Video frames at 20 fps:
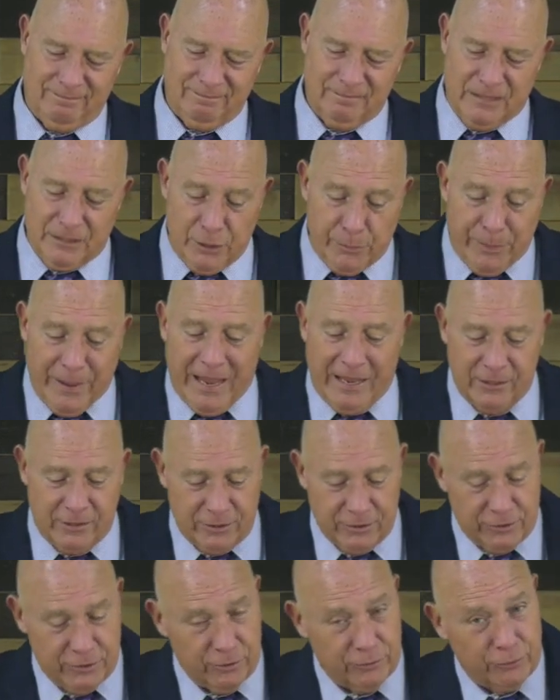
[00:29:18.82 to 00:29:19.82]
and the
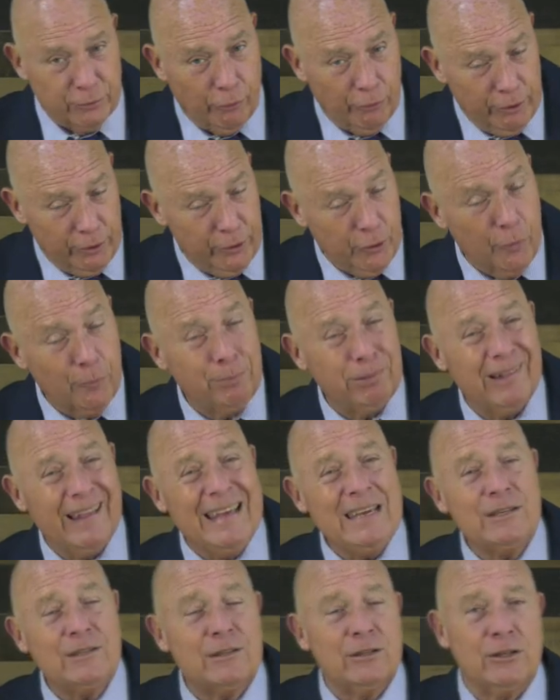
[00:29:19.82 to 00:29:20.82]
pages are torn, and though
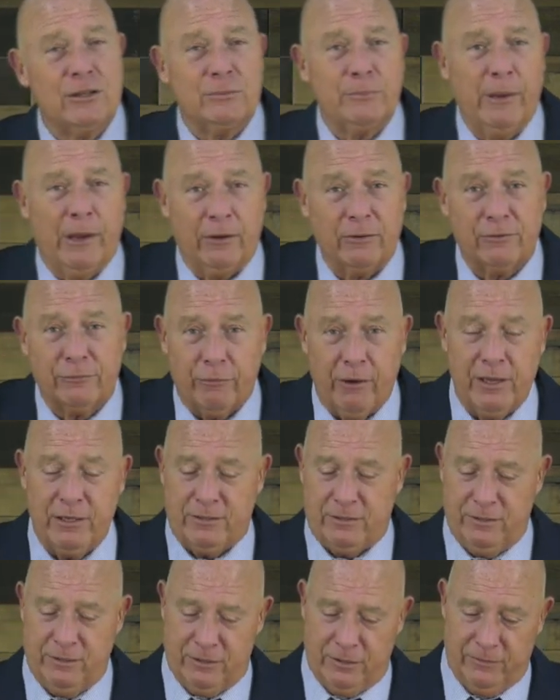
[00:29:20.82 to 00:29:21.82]
places bear
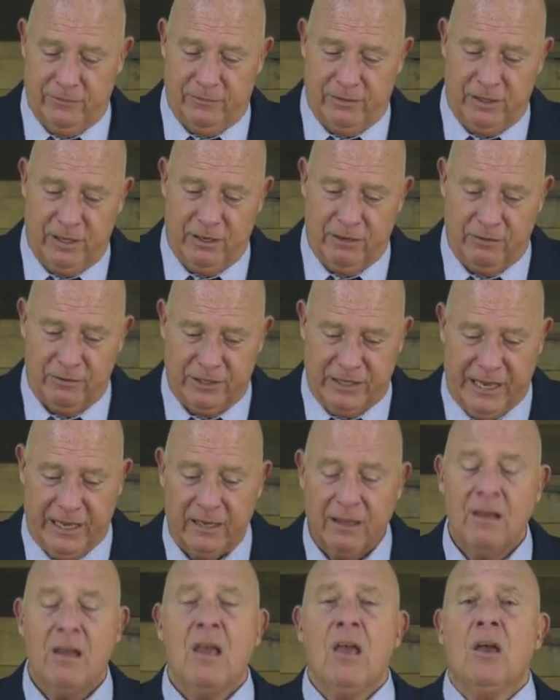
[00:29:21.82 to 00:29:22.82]
traces of tears,
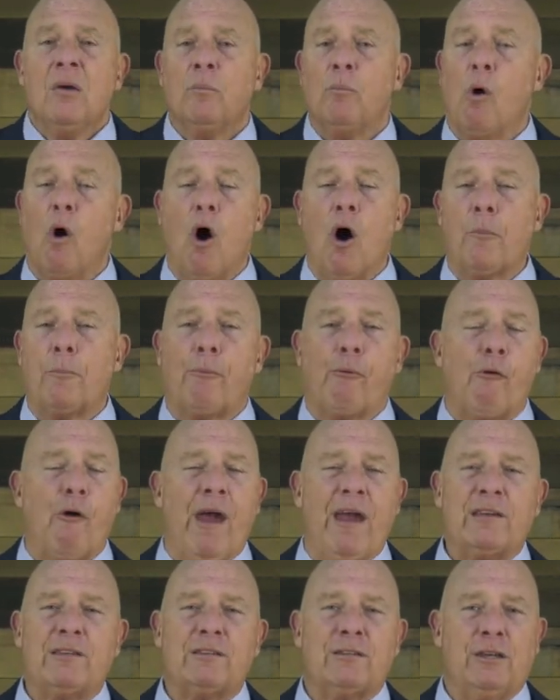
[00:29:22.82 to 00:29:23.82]
yet more
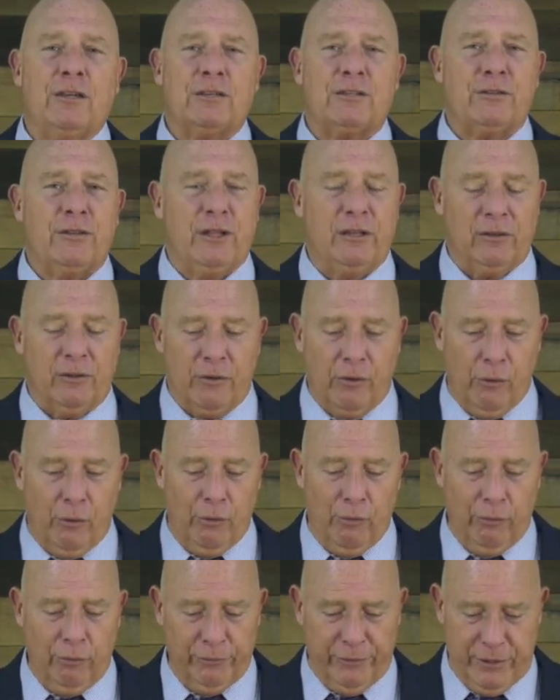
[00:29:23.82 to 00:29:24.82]
precious than
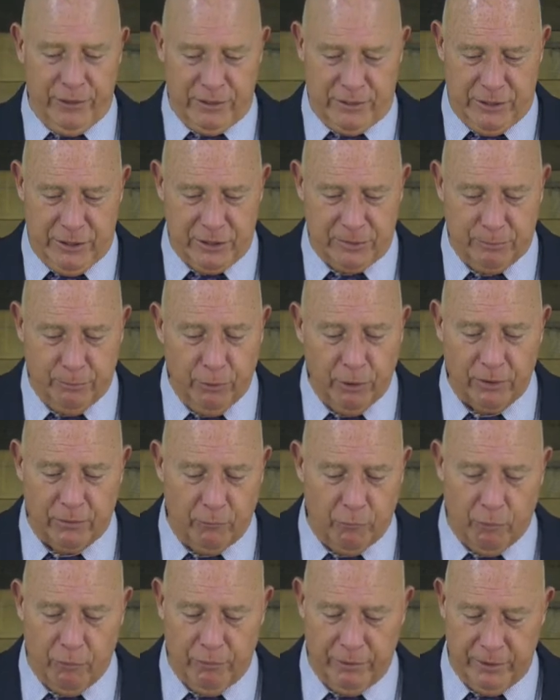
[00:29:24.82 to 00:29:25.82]
gold is this book,
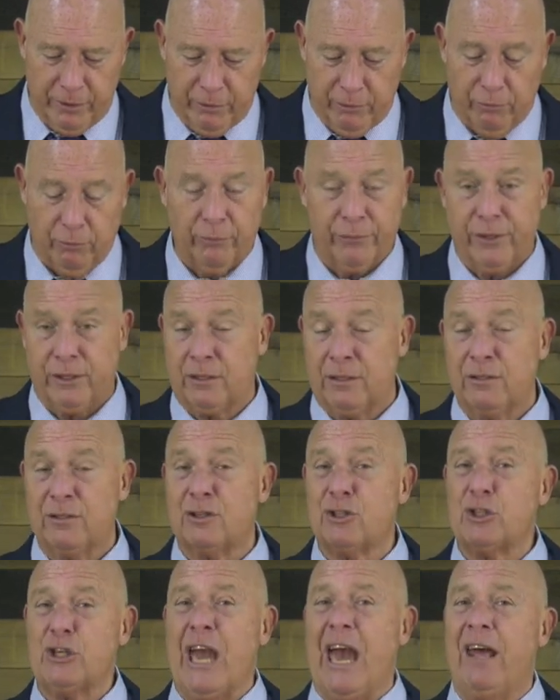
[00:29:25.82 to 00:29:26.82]
worn and old, that can
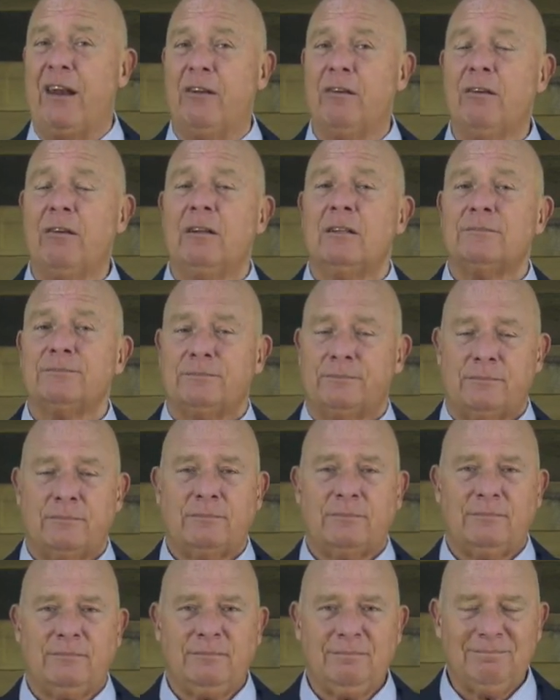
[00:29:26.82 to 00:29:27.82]
shatter
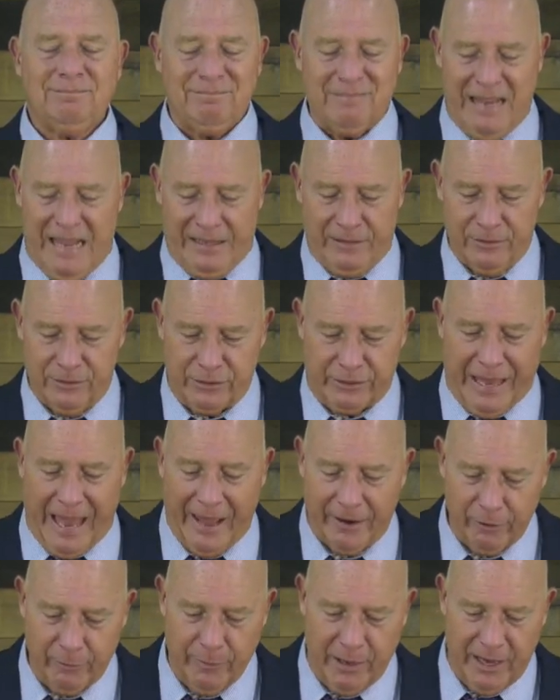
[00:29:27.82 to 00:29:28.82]
and
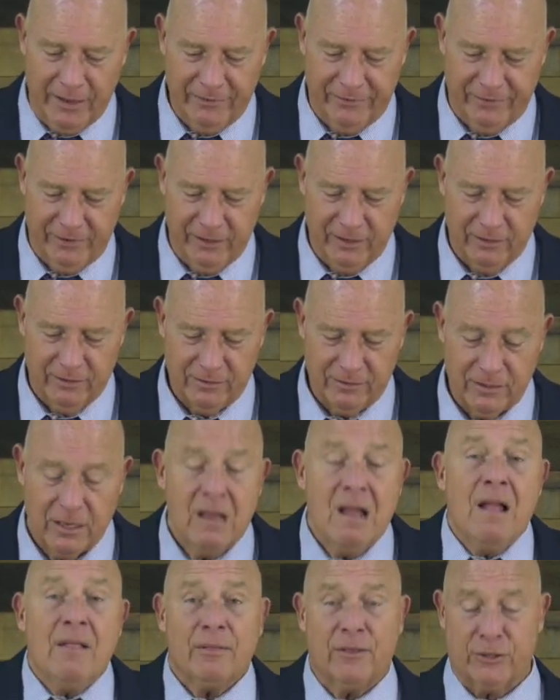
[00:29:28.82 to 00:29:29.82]
scatter my fears.
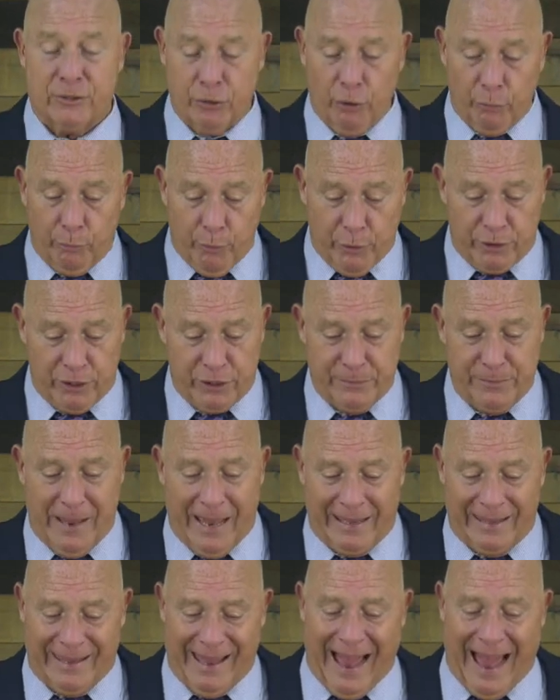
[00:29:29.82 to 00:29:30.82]
This old book is
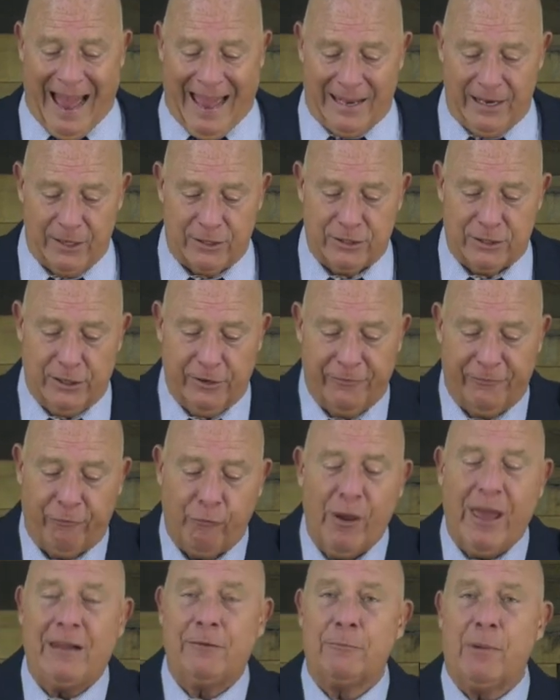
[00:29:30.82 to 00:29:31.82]
my guide, it's a
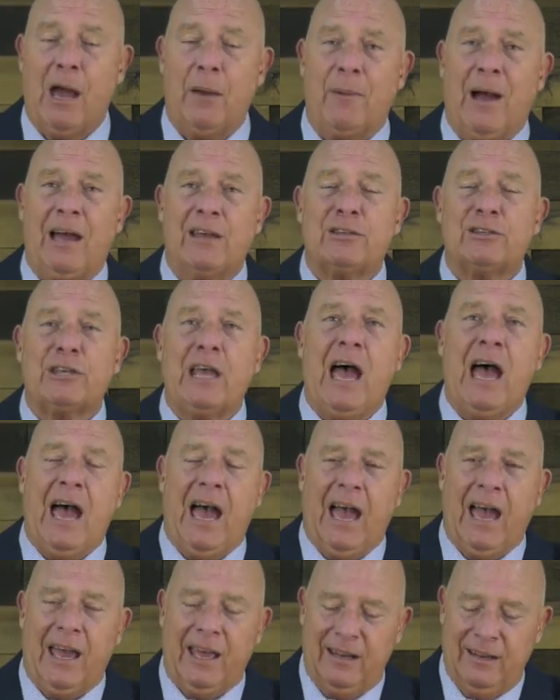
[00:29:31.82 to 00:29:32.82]
friend by my
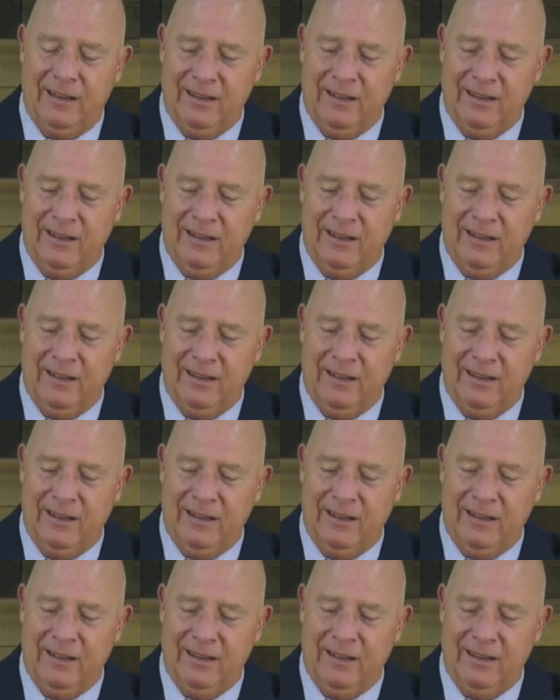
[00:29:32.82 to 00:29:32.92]
side.